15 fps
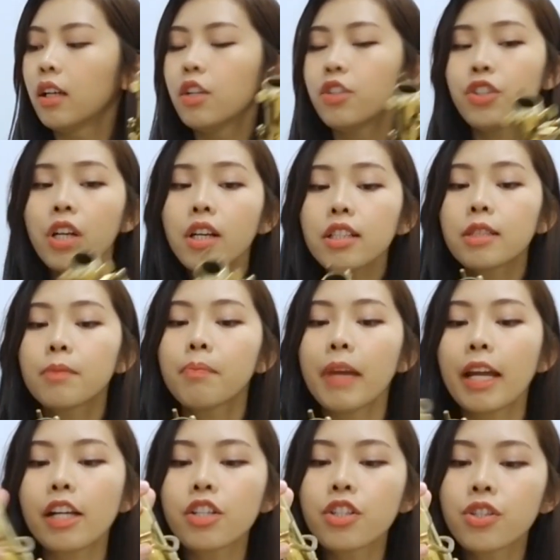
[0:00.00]
Just
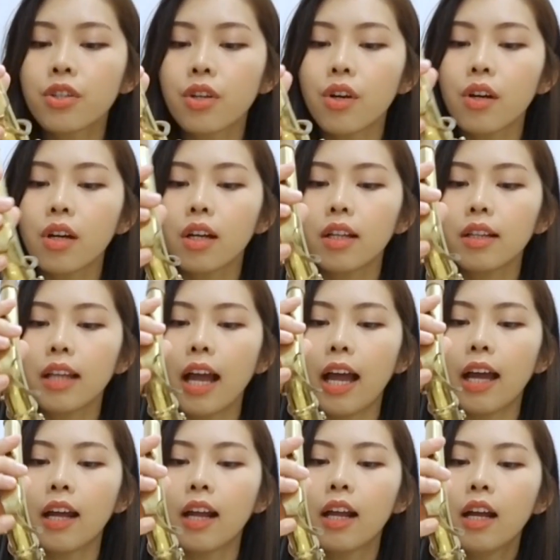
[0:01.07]
make sure
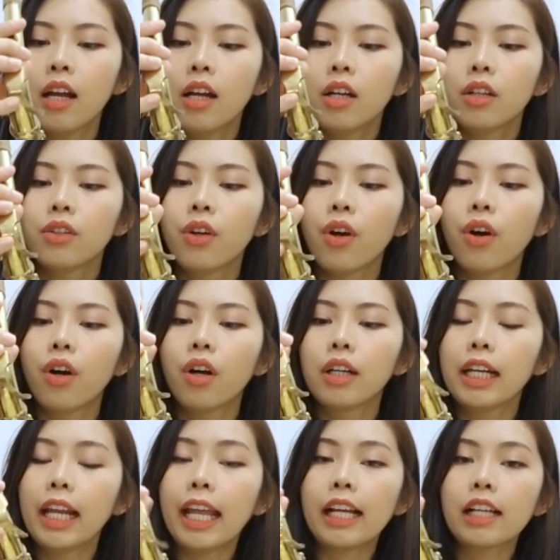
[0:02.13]
that your
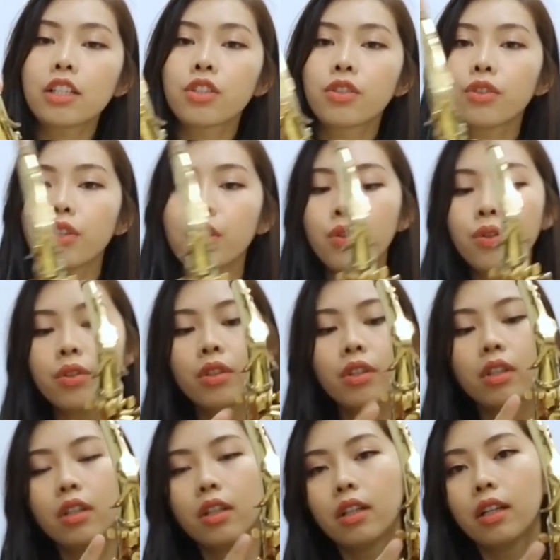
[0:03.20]
neck screw
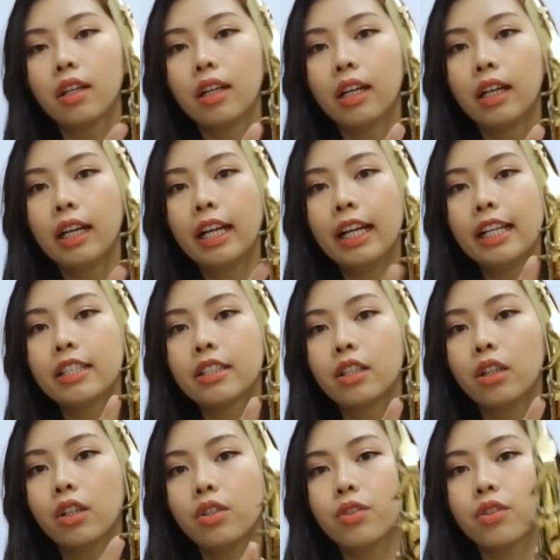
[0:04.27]
is
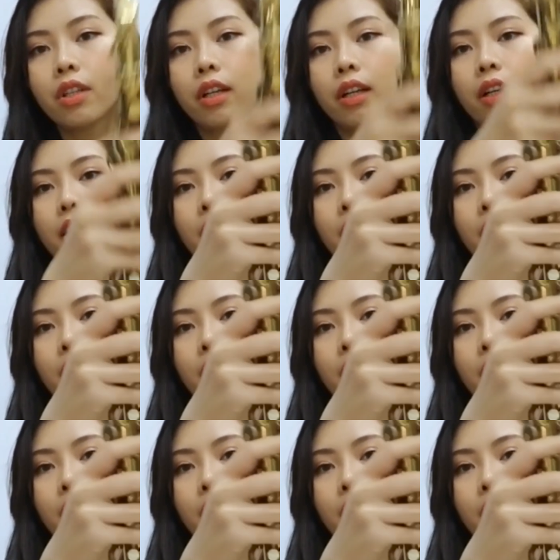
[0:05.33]
loosened.